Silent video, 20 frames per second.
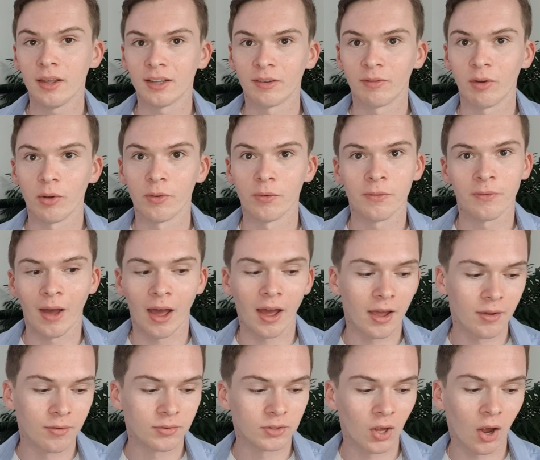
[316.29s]
give out
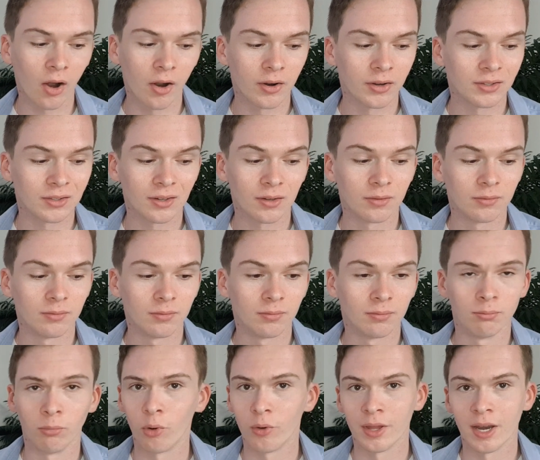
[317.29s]
5 stars
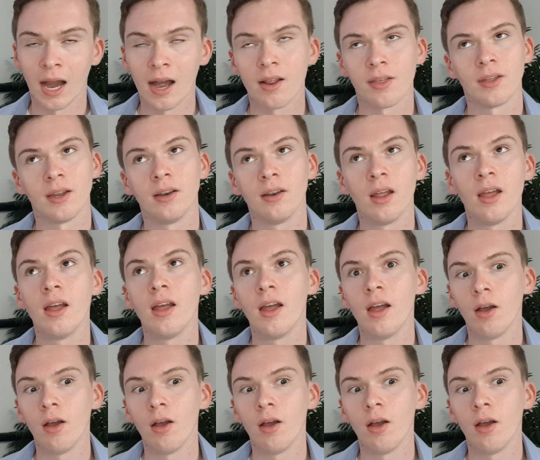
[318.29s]
more than anything.